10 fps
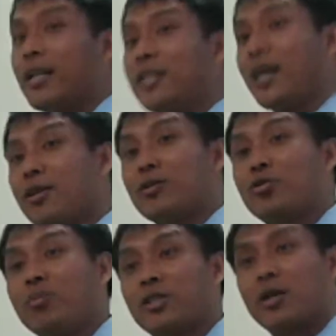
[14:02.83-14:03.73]
They are not
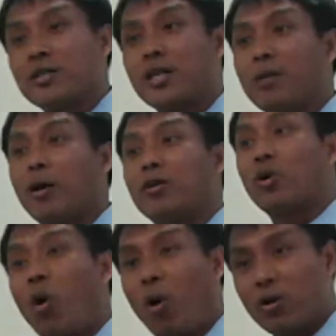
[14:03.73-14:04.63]
too much concerned about the
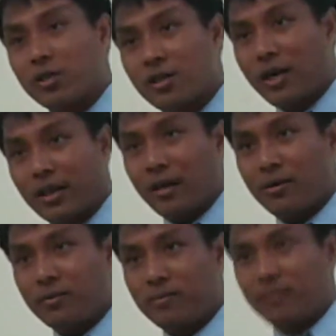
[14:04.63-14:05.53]
cost right now.
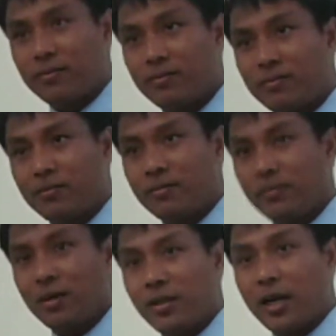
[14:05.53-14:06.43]

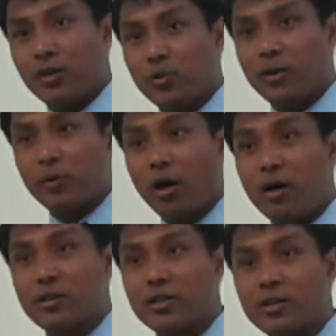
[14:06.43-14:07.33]
They are doing it
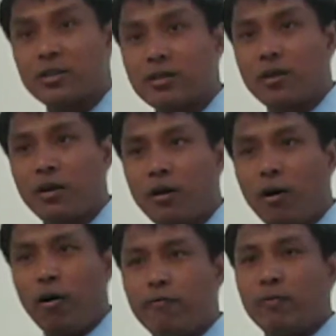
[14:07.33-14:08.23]
because
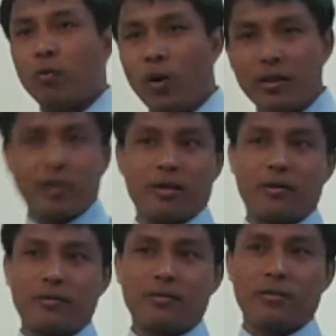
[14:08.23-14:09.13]
of one thing.
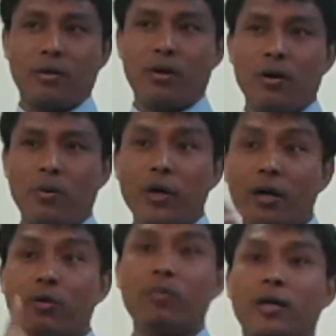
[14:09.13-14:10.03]
We are
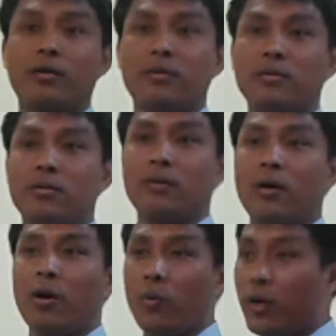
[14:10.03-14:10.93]
human.
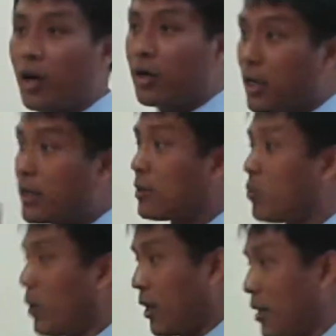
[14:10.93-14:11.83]
We are related to
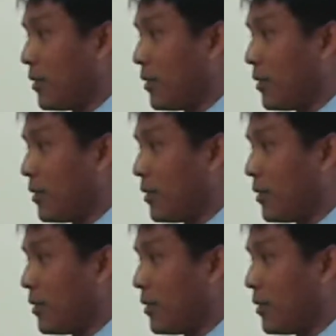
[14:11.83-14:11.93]
one another.